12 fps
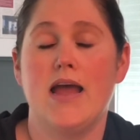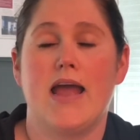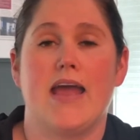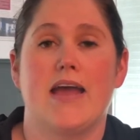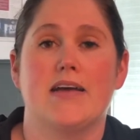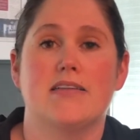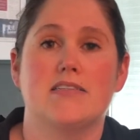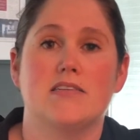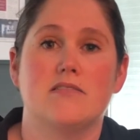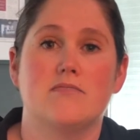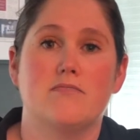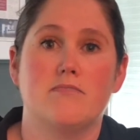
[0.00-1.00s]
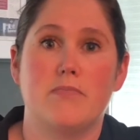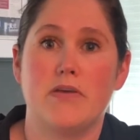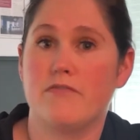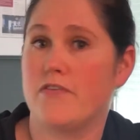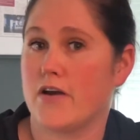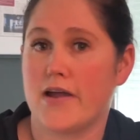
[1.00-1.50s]
And be
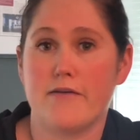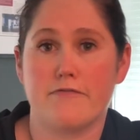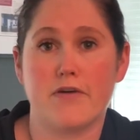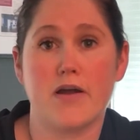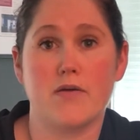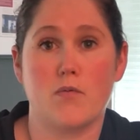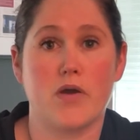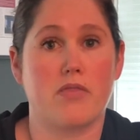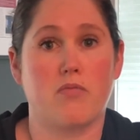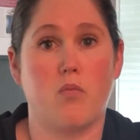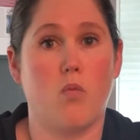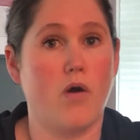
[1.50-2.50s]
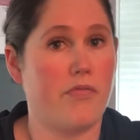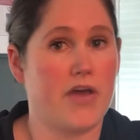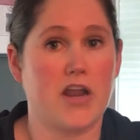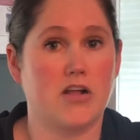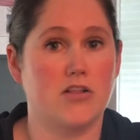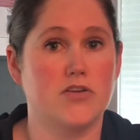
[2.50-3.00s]
very upfront with what that
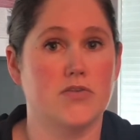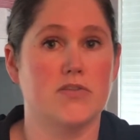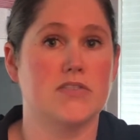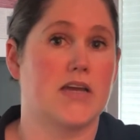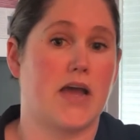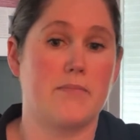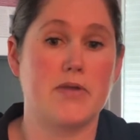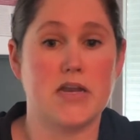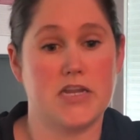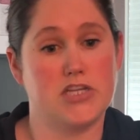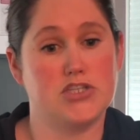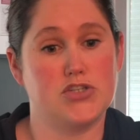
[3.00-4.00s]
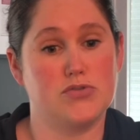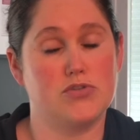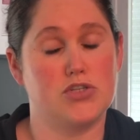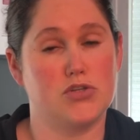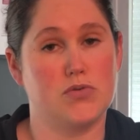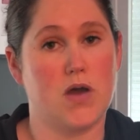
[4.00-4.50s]
includes. Like, I'm going to need you
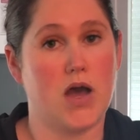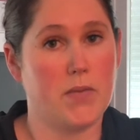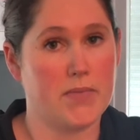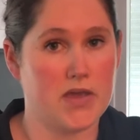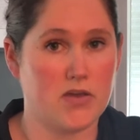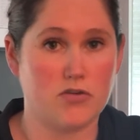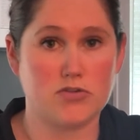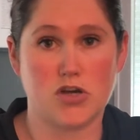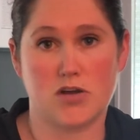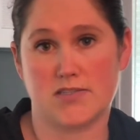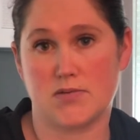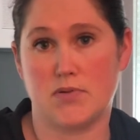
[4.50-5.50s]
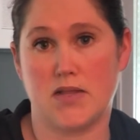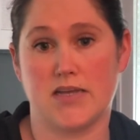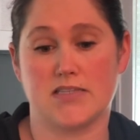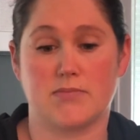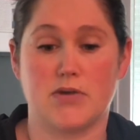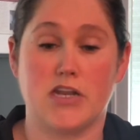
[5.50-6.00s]
to help me get your dogs in
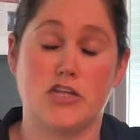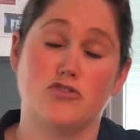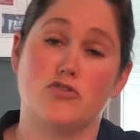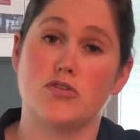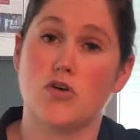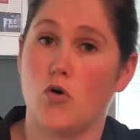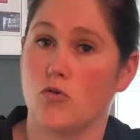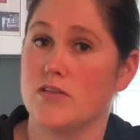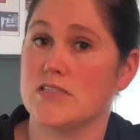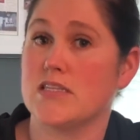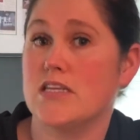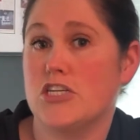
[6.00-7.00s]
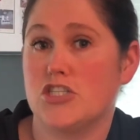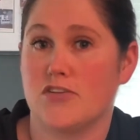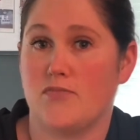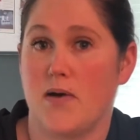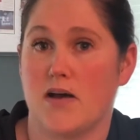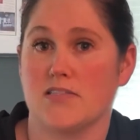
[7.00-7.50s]
place. I'm going to need you to hold this leash
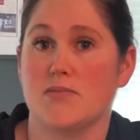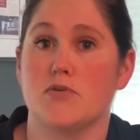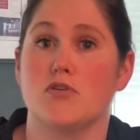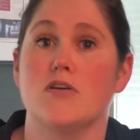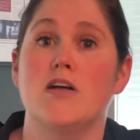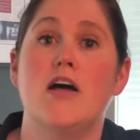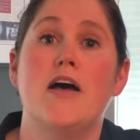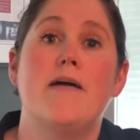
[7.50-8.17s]
if possible.